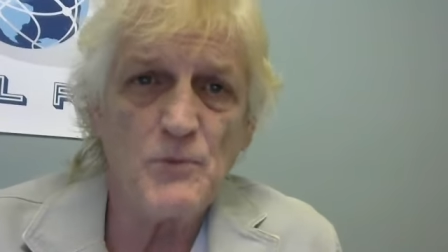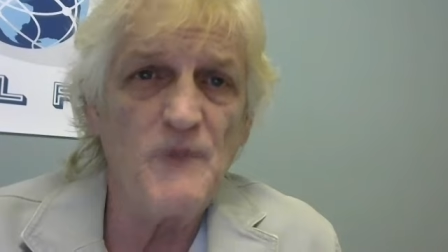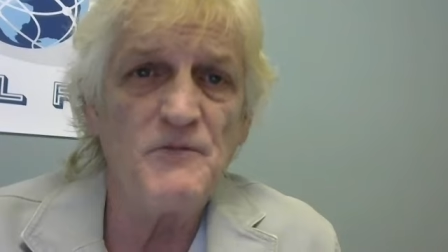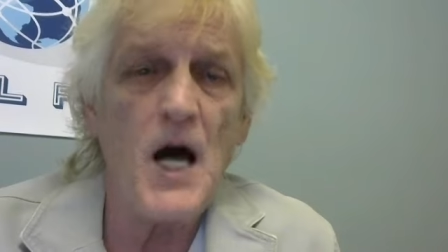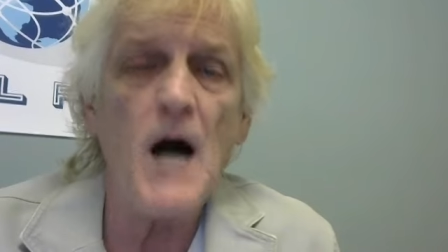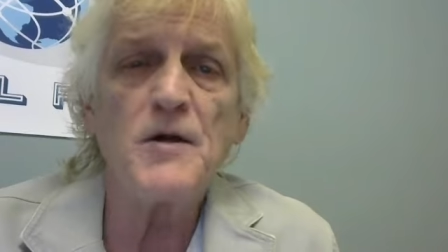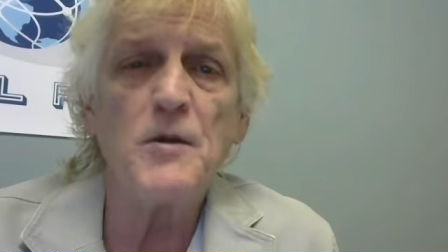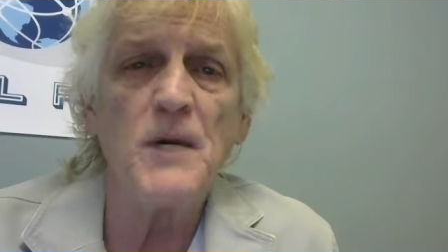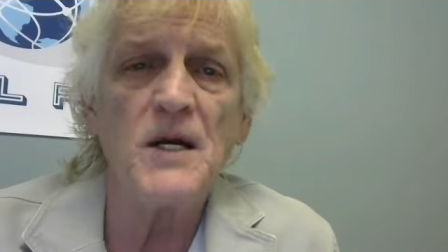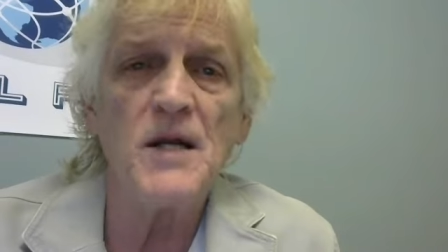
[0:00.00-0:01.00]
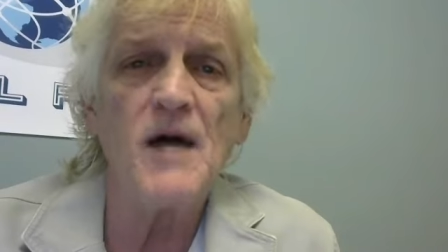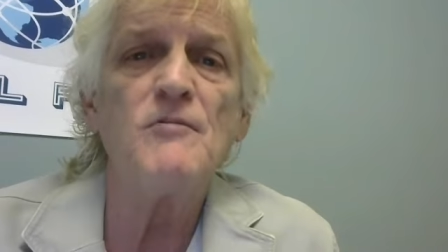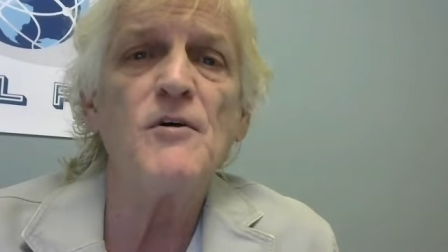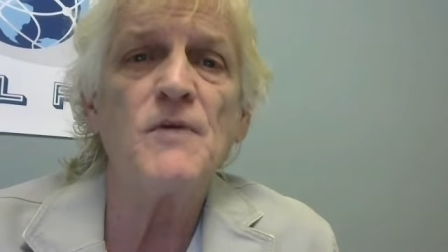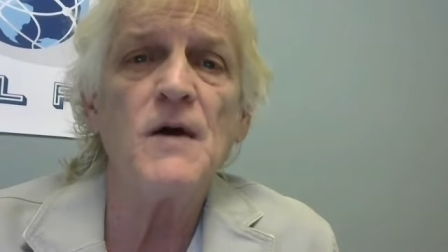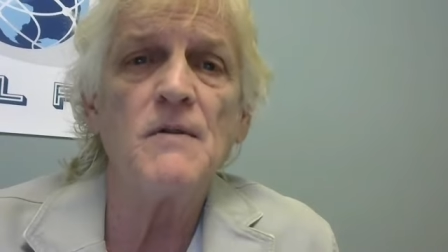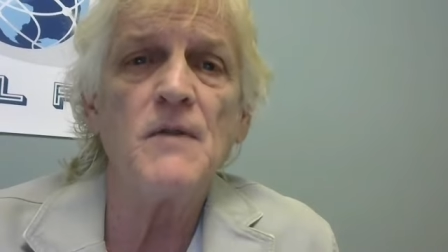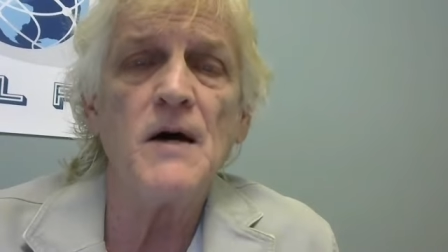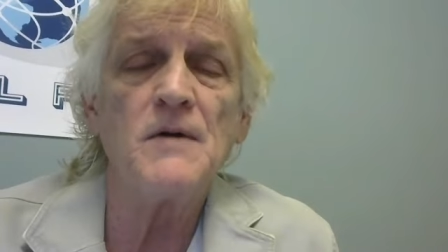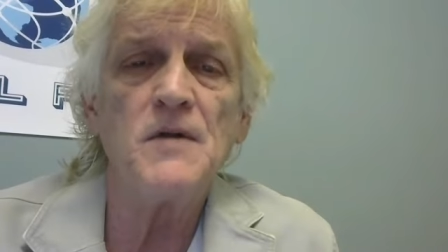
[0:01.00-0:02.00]
We've documented everything
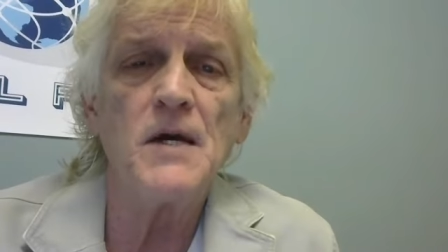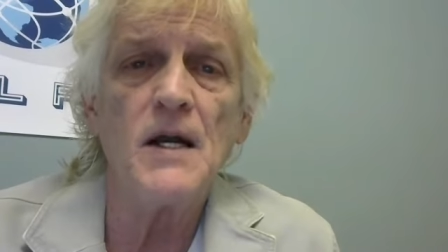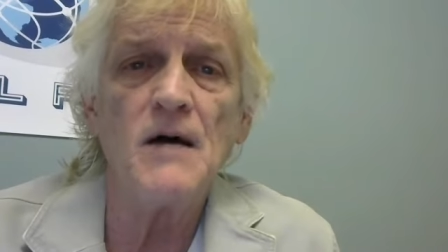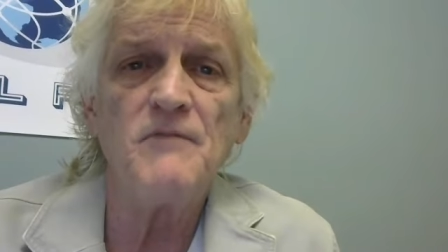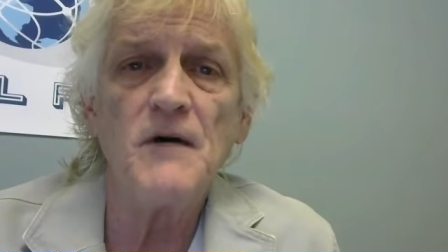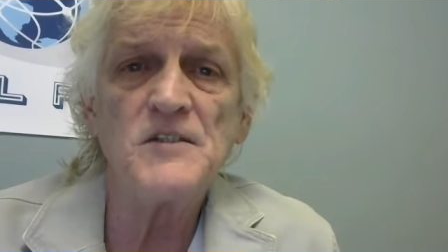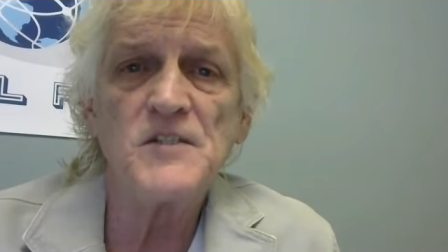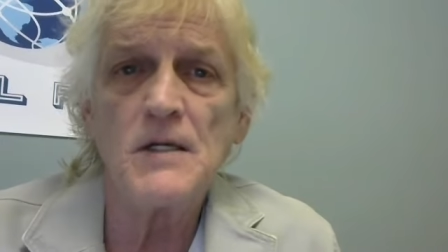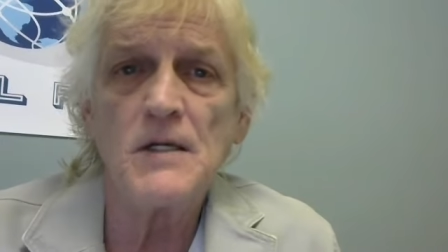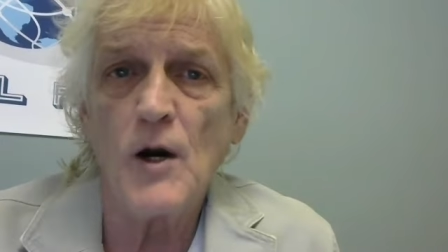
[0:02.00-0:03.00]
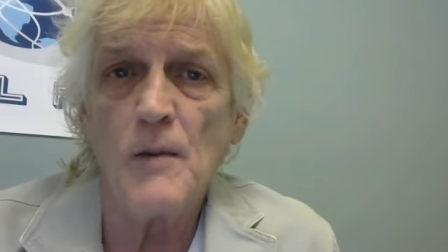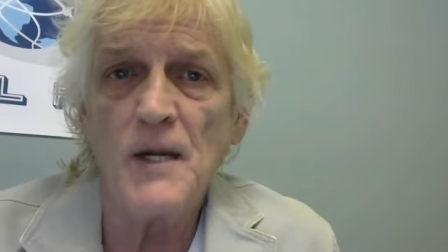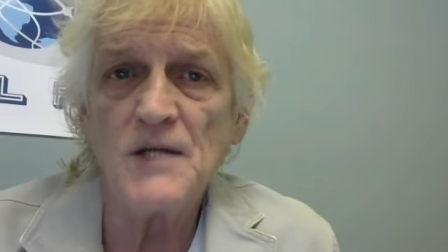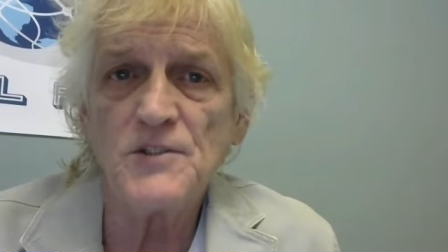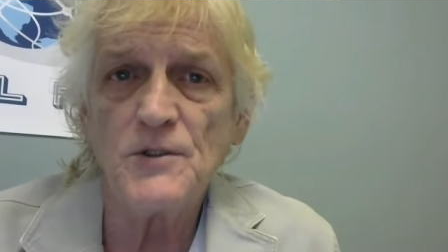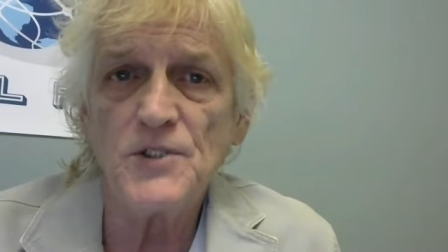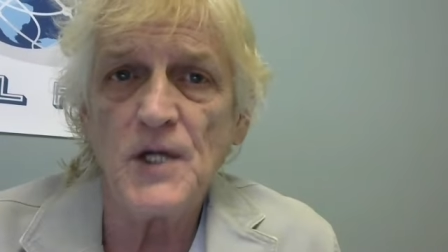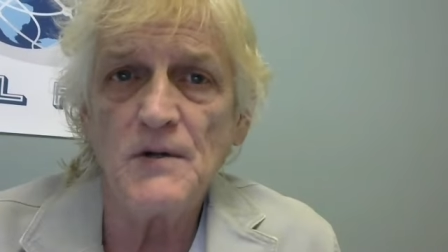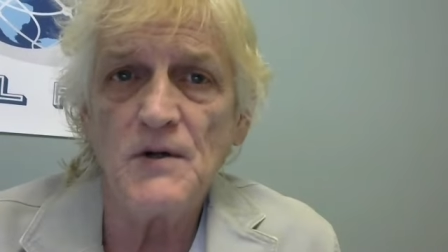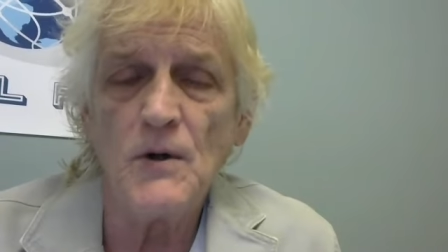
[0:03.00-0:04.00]
that the NFAC and Grandmaster
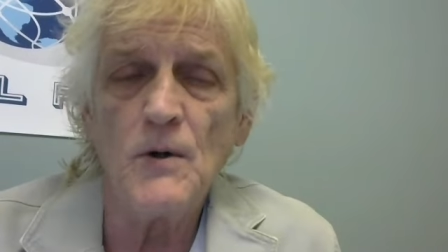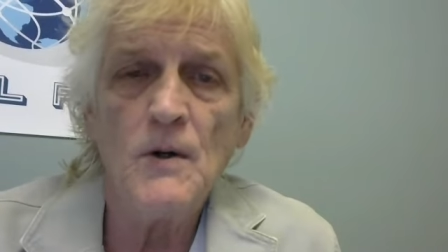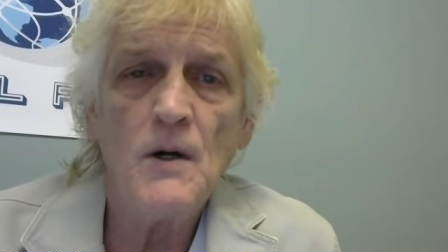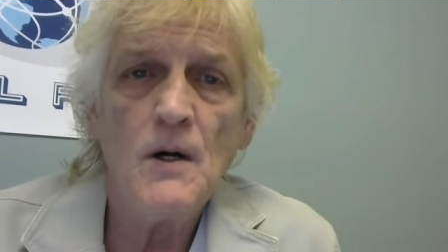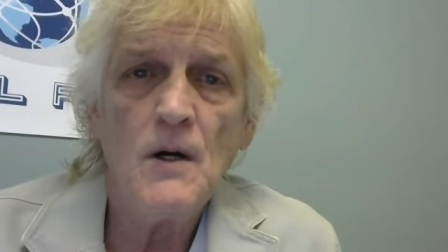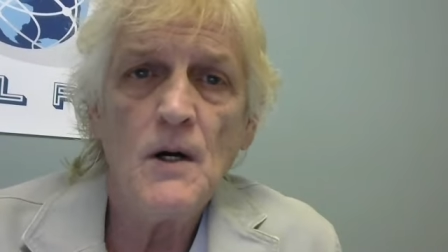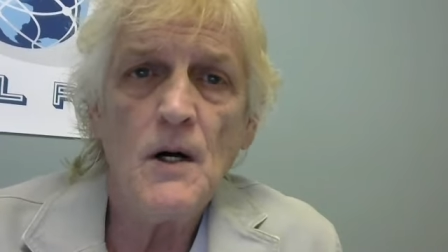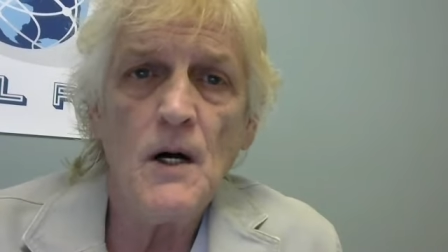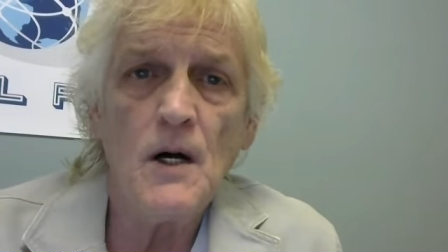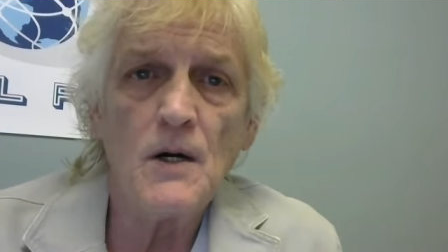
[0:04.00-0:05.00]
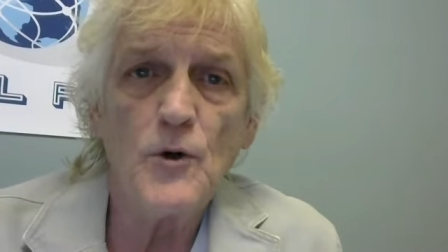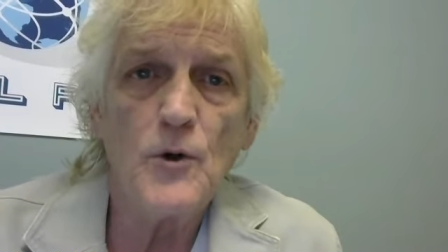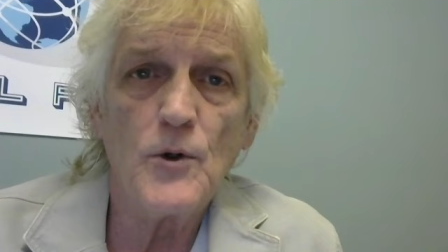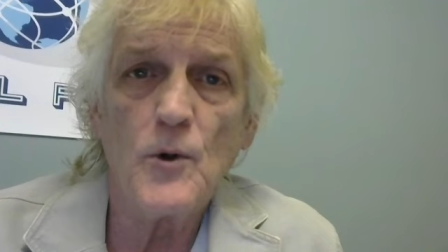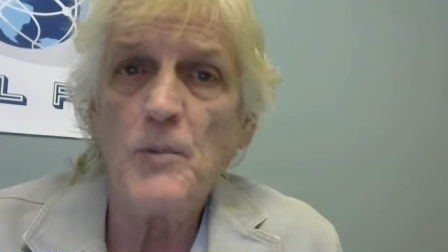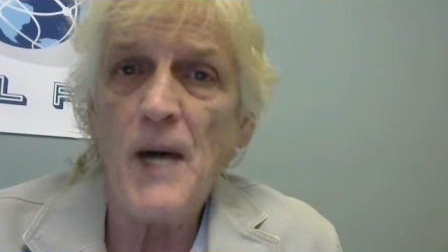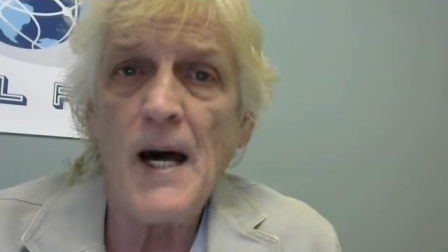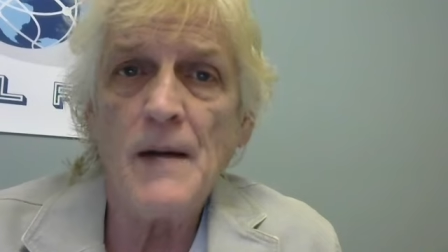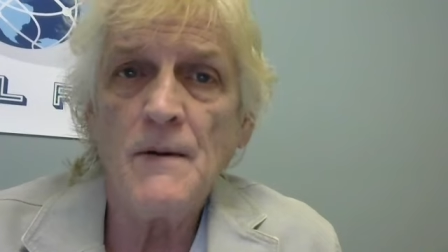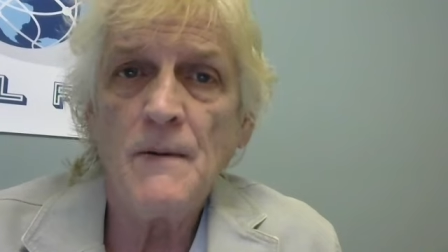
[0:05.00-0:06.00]
Jay do, uh, good or
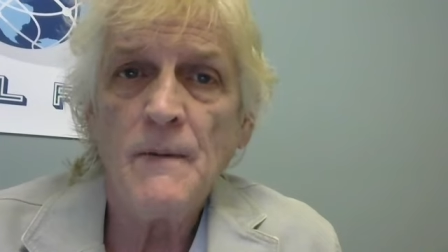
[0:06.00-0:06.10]
bad,